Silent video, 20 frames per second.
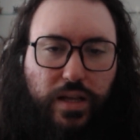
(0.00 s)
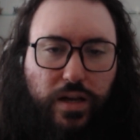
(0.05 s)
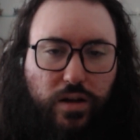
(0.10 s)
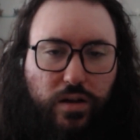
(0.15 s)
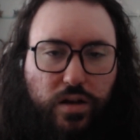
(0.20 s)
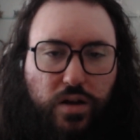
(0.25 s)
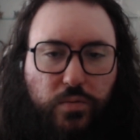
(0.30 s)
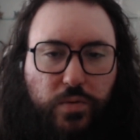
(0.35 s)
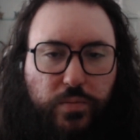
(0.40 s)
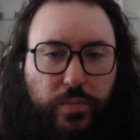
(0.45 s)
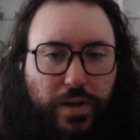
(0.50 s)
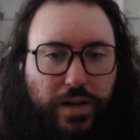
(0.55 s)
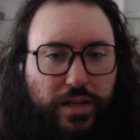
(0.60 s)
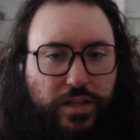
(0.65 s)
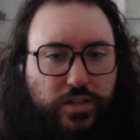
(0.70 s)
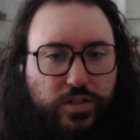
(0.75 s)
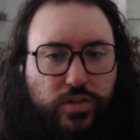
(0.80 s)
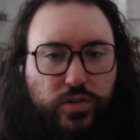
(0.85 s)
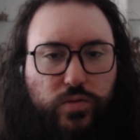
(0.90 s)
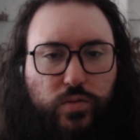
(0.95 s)
Comment by
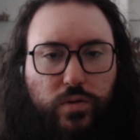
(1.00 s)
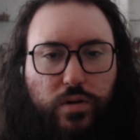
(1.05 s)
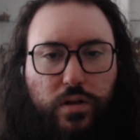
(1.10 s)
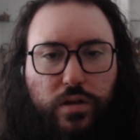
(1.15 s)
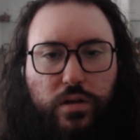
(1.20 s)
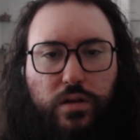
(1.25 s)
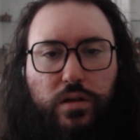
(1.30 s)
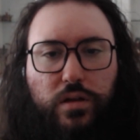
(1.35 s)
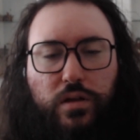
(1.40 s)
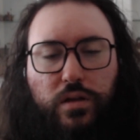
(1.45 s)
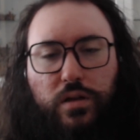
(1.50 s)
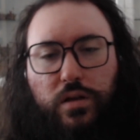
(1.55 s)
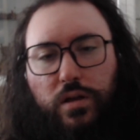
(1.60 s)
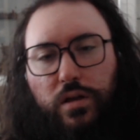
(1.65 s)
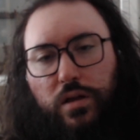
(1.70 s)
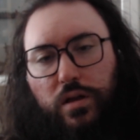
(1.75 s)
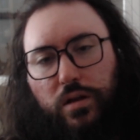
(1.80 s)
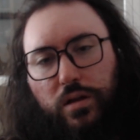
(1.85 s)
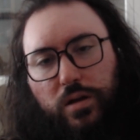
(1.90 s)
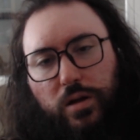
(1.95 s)
Lazul.
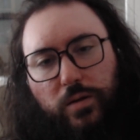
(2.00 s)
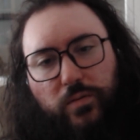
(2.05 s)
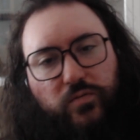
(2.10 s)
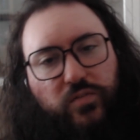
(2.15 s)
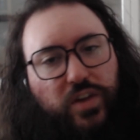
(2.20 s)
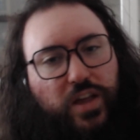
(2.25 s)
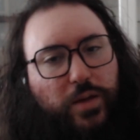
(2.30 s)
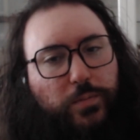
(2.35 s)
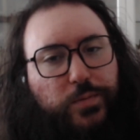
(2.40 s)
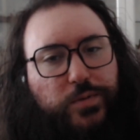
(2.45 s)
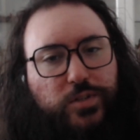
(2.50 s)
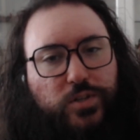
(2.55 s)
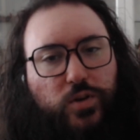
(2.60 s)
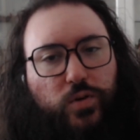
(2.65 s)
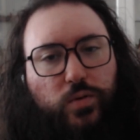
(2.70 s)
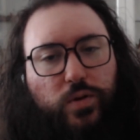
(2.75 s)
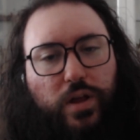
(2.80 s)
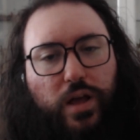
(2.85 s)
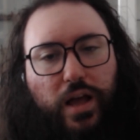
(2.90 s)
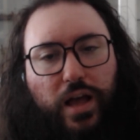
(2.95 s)
Comfy
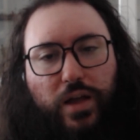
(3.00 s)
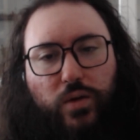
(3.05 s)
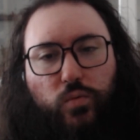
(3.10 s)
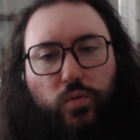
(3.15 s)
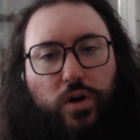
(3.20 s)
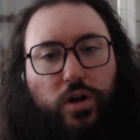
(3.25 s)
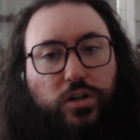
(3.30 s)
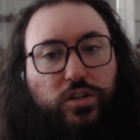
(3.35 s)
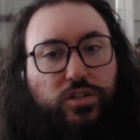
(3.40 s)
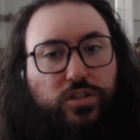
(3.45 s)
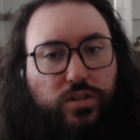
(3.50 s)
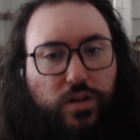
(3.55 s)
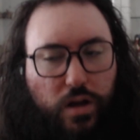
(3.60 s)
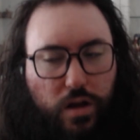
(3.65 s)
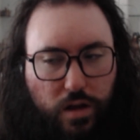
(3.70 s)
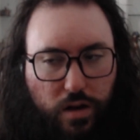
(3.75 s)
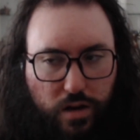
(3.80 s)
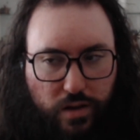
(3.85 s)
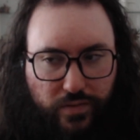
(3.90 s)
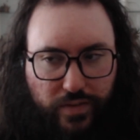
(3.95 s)
episode, I watched
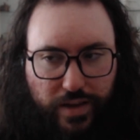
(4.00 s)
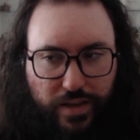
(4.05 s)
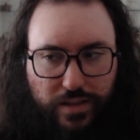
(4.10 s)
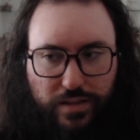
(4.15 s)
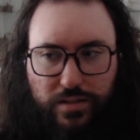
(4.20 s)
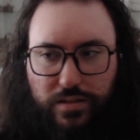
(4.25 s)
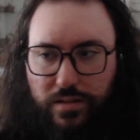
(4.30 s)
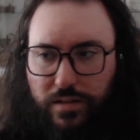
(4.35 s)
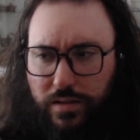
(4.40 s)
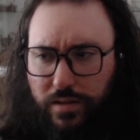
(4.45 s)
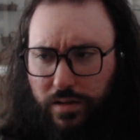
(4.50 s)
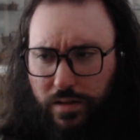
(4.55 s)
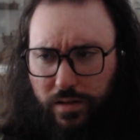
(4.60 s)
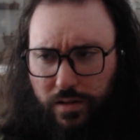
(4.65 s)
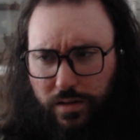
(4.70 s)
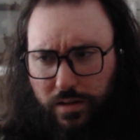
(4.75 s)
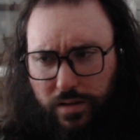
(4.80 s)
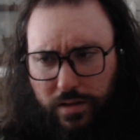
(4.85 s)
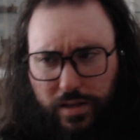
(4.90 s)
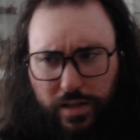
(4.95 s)
all of it.
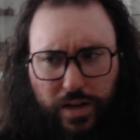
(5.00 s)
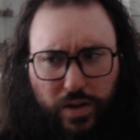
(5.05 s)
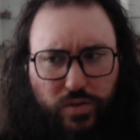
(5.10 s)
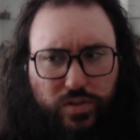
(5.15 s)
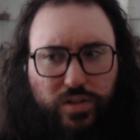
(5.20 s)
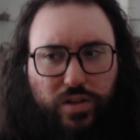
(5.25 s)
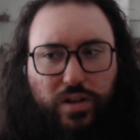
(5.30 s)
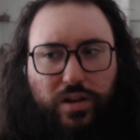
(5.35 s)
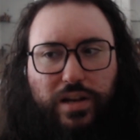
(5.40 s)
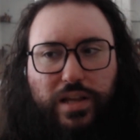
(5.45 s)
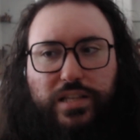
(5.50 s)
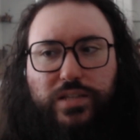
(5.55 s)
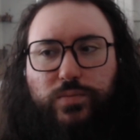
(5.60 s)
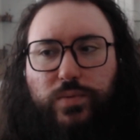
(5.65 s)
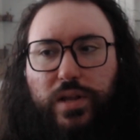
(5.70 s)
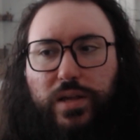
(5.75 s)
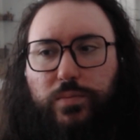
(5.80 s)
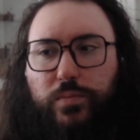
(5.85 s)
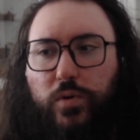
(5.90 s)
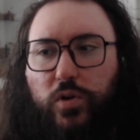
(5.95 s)
And that was on Let's
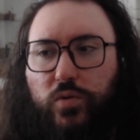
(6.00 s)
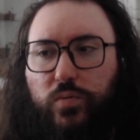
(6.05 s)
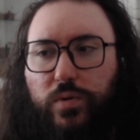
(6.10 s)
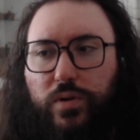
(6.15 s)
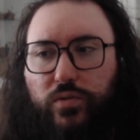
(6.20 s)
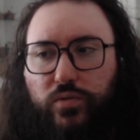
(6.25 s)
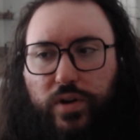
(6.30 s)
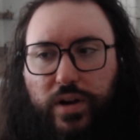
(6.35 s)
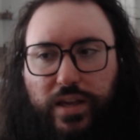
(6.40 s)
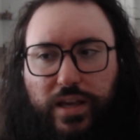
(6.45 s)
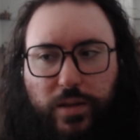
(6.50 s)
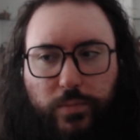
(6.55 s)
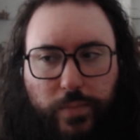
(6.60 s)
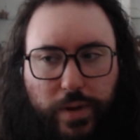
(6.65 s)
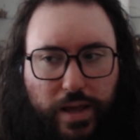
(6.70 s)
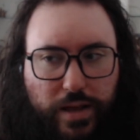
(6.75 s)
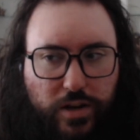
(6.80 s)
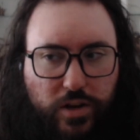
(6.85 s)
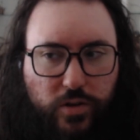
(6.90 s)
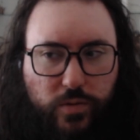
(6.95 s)
Play Pokemon Renegade
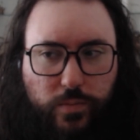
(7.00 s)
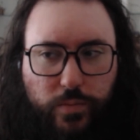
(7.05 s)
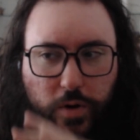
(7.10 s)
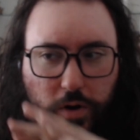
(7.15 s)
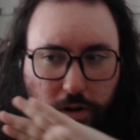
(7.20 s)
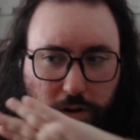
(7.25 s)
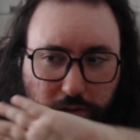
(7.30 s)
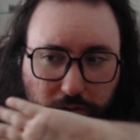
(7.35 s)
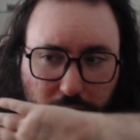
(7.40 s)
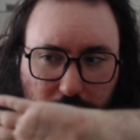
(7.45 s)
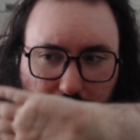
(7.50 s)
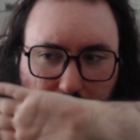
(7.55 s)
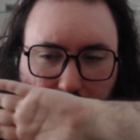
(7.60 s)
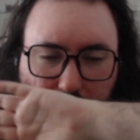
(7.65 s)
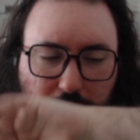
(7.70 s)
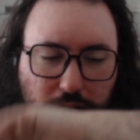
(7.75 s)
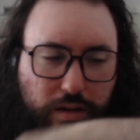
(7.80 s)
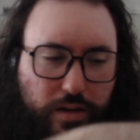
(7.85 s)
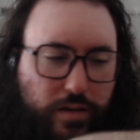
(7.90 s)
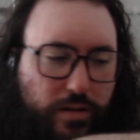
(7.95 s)
Platinum Part
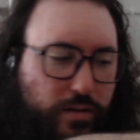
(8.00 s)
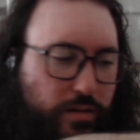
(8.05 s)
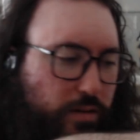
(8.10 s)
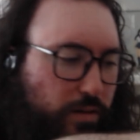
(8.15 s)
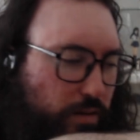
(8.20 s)
15.